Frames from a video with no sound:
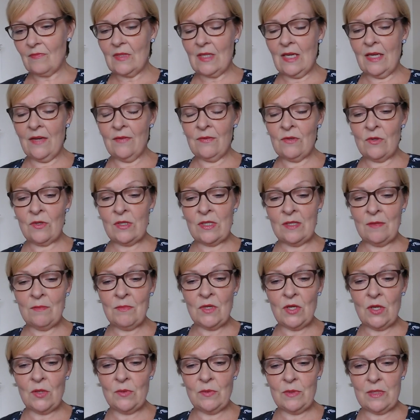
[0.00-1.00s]
I've got some
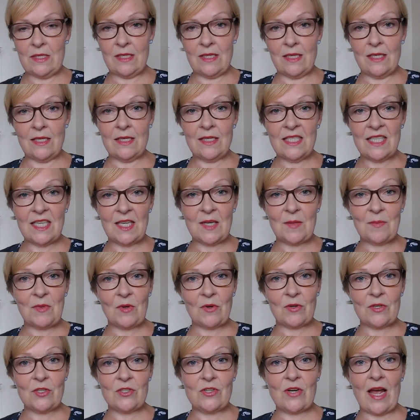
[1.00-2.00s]
notes here to keep me
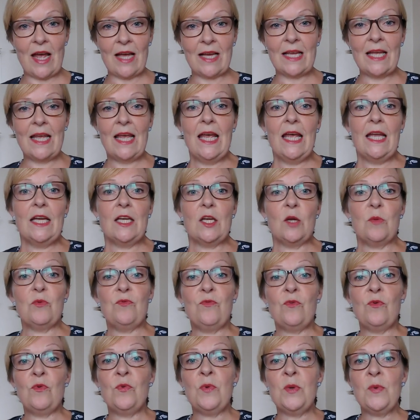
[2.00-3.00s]
on track. Now
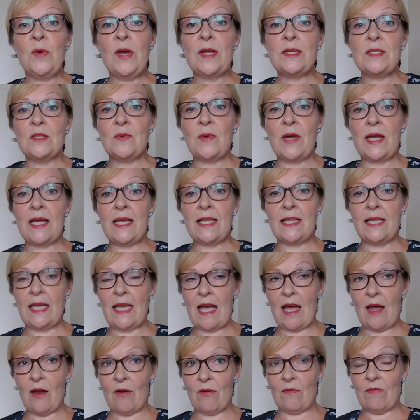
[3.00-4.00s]
before we went away in the
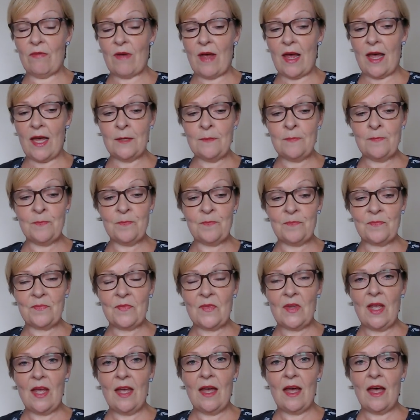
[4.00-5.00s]
caravan,
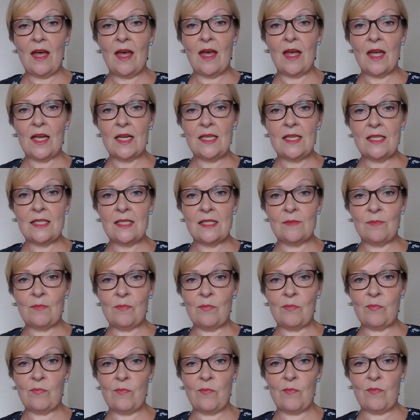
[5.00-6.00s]
I
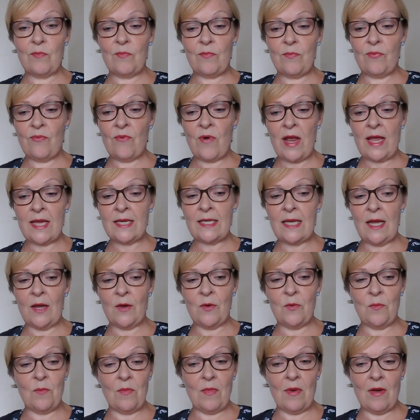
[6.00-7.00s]
spread
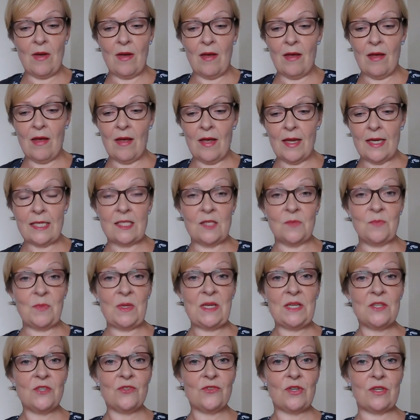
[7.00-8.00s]
out my
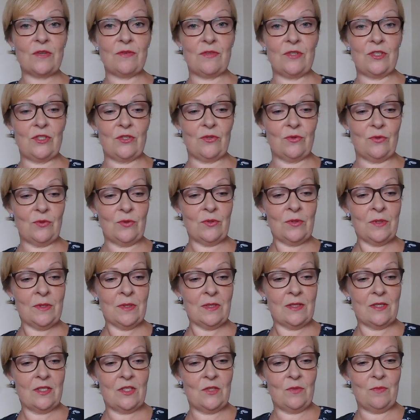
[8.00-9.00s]
Spindrift Shawl
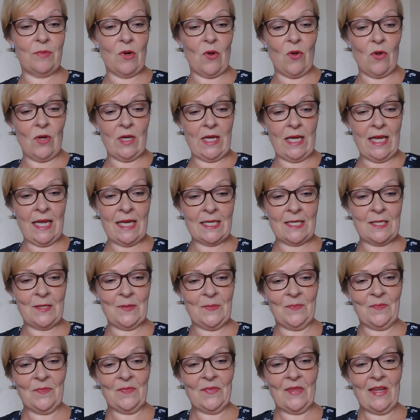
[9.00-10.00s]
to block it,
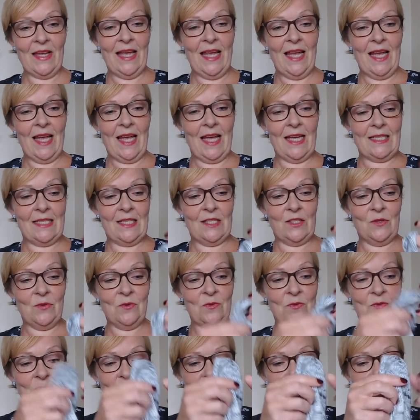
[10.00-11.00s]
as it's all
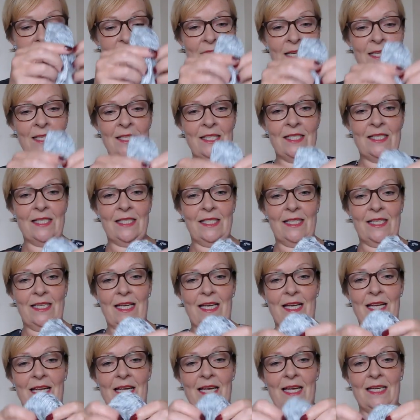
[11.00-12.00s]
finished,
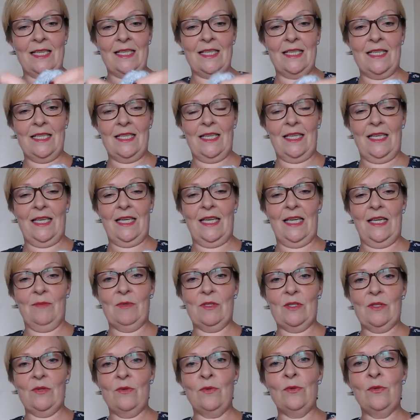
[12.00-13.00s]
and it
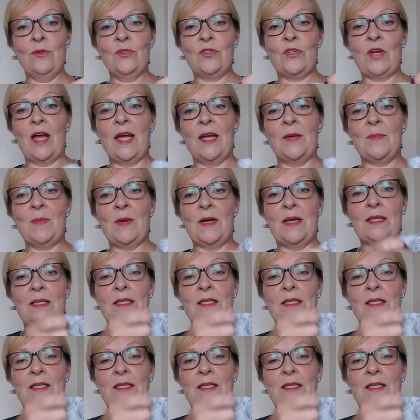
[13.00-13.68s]
was all dry by the